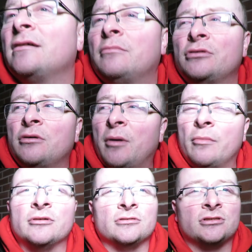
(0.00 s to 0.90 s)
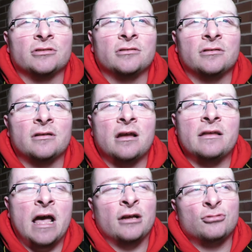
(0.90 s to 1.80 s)
But at the moment,
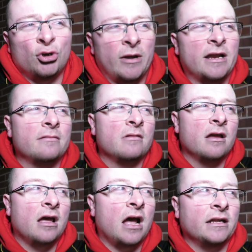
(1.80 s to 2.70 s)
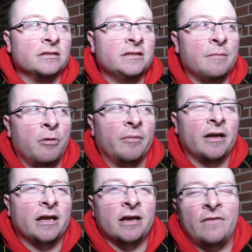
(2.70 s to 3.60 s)
yeah, 2 in, and I'd say
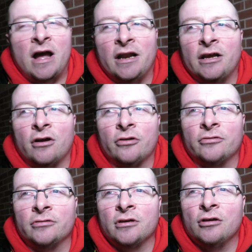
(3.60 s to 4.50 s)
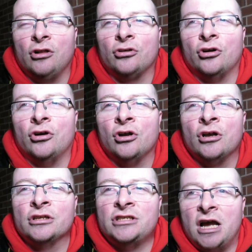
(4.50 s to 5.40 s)
probably Kivari gone, he'll go.
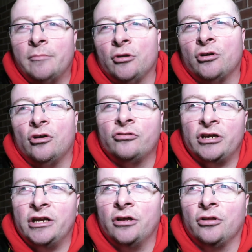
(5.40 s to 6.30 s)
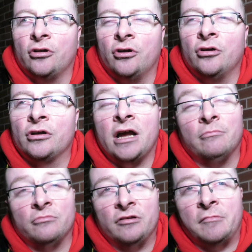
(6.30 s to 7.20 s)
Cam will go. Green will go.
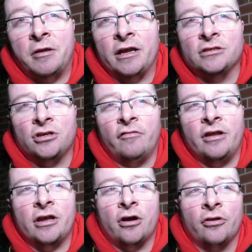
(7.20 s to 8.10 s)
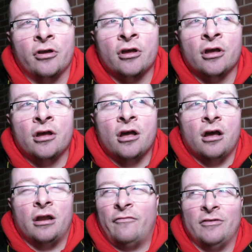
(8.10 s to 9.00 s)
Cam McGinn's already gone.
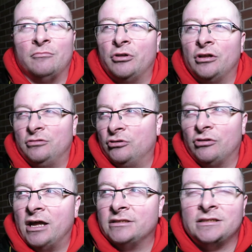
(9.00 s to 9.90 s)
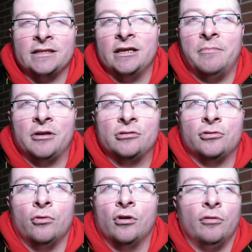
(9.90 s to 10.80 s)
And I think one of the young lads said that
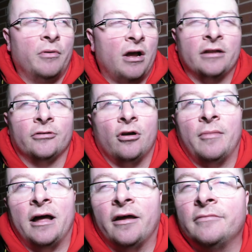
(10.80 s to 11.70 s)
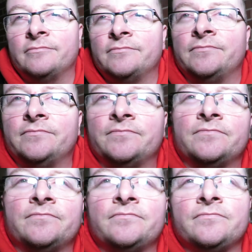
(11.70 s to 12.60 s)
McDougal, but I don't know about that. Yeah.
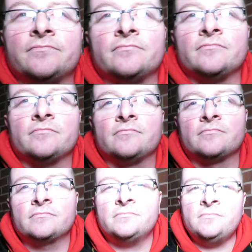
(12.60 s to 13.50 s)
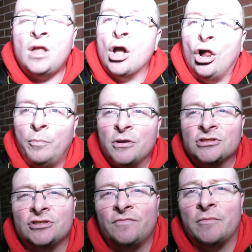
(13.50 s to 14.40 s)
It's all positive. All
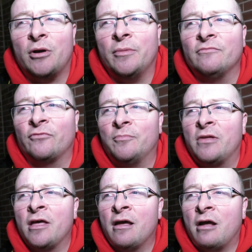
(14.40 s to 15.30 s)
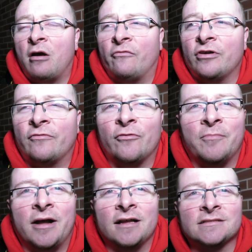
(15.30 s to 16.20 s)
positive at the moment from over here from
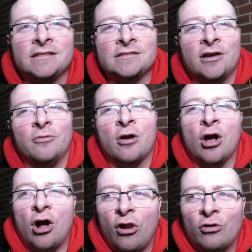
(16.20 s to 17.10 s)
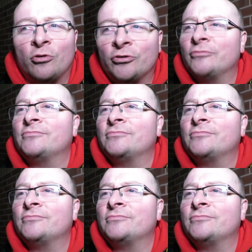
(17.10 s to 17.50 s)
Barnsley, so all good.